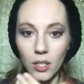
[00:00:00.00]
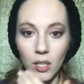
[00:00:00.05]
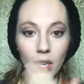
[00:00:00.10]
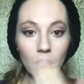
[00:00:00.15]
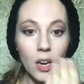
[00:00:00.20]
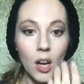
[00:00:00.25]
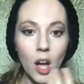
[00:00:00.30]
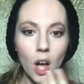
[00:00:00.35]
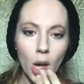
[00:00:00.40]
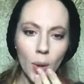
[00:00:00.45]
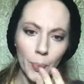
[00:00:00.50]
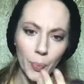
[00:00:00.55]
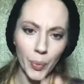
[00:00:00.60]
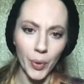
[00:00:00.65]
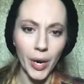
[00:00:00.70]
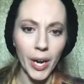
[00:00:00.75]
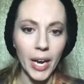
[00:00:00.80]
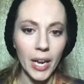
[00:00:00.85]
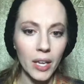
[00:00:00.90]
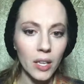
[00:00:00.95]
an
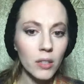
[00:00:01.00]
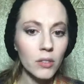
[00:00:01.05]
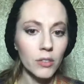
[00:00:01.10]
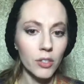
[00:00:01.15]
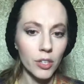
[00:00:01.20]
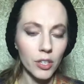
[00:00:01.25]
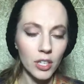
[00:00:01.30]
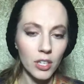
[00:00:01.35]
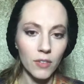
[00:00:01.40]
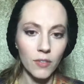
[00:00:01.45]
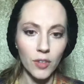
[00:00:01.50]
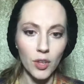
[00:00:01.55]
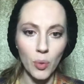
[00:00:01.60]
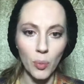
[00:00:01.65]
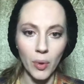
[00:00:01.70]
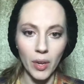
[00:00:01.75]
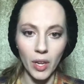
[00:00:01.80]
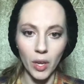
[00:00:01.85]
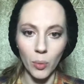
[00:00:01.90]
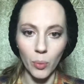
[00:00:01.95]
ombre look, if you
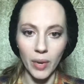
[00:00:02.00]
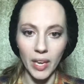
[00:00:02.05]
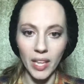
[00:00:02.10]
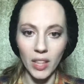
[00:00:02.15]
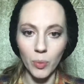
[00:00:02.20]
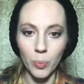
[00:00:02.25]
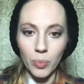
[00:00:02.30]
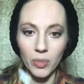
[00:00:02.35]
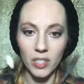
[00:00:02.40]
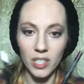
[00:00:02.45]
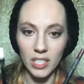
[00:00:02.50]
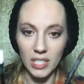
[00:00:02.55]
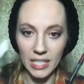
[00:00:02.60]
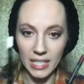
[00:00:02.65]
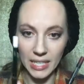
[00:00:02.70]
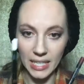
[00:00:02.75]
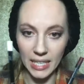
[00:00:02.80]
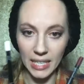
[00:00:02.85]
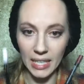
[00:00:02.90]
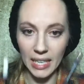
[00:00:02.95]
will, with
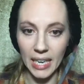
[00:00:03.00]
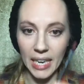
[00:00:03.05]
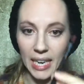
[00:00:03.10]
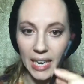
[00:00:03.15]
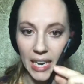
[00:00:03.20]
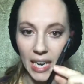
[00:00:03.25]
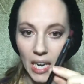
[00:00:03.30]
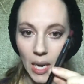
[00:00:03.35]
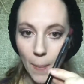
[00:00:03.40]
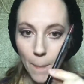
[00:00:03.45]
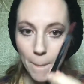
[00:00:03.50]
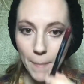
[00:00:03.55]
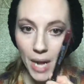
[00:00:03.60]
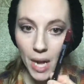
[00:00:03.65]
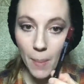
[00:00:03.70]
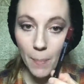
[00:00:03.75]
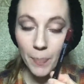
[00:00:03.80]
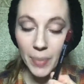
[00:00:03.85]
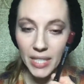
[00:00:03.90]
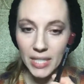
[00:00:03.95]
pristine and
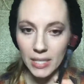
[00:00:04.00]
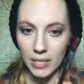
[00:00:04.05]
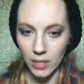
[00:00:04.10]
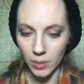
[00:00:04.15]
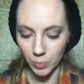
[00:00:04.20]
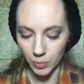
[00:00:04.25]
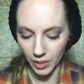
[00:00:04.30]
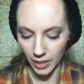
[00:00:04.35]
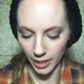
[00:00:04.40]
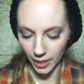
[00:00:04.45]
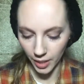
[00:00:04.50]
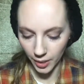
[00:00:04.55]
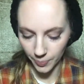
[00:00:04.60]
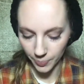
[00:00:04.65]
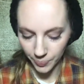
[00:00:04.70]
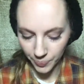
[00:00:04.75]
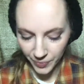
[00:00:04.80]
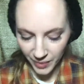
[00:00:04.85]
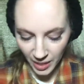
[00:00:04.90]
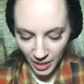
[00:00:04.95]
pompous lip liner.
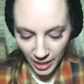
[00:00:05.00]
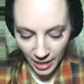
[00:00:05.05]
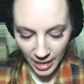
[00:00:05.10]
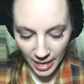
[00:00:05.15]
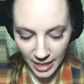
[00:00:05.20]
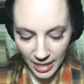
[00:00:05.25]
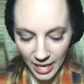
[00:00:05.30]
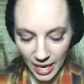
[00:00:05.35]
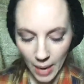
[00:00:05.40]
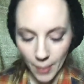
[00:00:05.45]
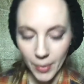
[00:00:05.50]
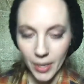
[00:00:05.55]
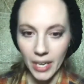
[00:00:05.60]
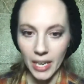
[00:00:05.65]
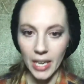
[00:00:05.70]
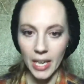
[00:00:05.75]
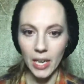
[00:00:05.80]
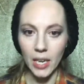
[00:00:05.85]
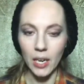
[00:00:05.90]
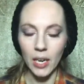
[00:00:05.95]
And then I'm going to
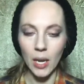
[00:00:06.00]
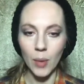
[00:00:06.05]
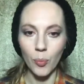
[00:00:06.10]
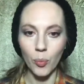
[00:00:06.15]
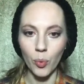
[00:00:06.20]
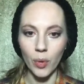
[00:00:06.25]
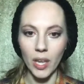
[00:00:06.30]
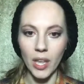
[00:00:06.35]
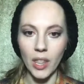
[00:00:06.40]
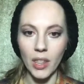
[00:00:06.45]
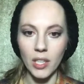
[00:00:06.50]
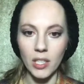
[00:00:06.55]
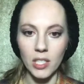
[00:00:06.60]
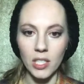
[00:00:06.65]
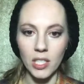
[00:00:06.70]
hit it up with